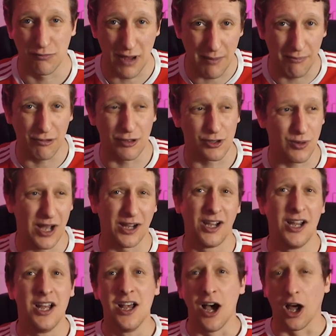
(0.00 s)
Remember as well,
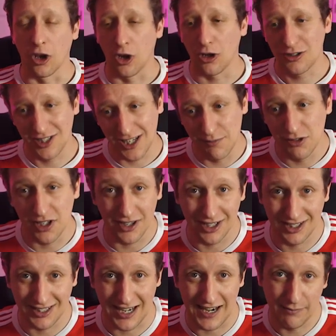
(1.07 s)
a lot of teams at
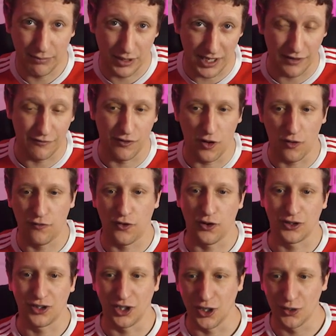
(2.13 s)
this time played a
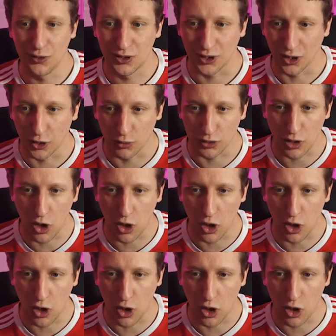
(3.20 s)
4-4-2, so there was